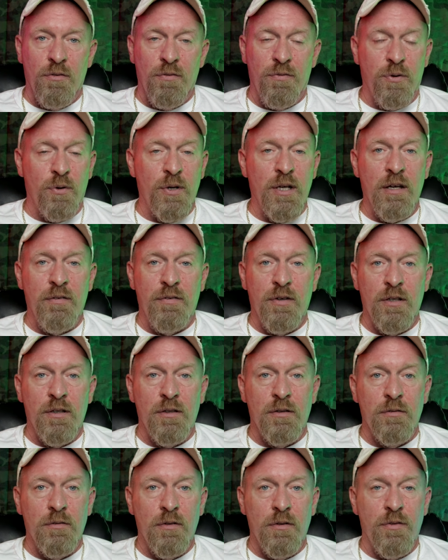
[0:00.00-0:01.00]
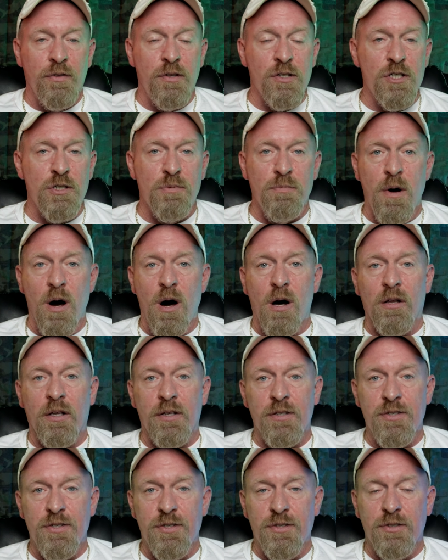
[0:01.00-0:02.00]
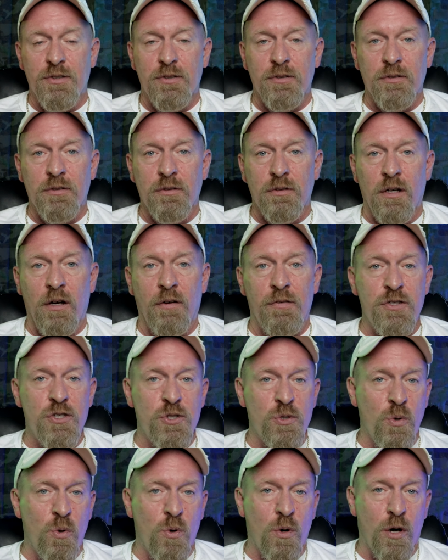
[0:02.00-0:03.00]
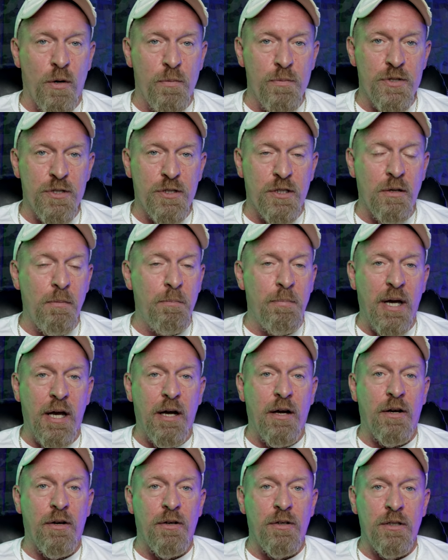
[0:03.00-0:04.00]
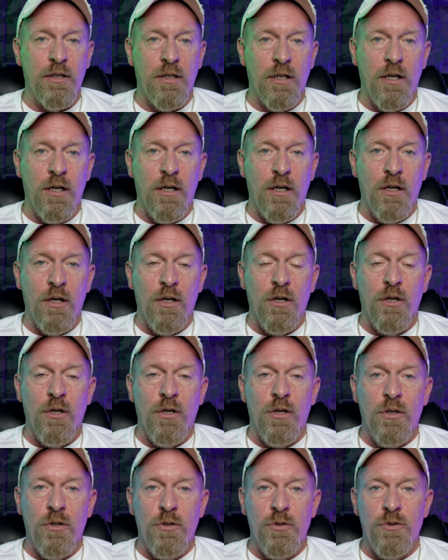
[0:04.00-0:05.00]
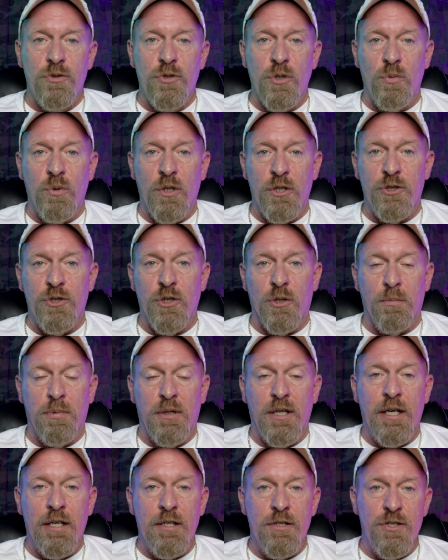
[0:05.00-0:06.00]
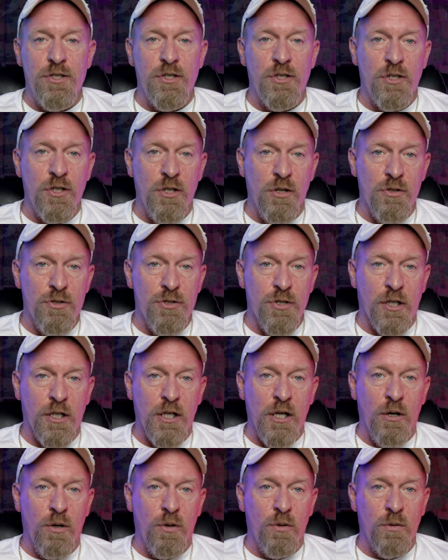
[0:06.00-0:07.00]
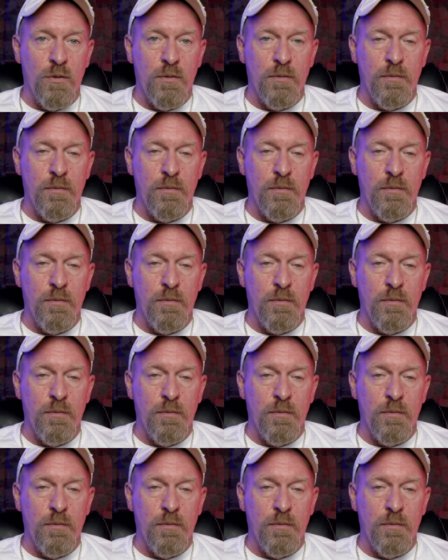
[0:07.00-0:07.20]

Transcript: for even the smallest of storms compared to what took place years ago?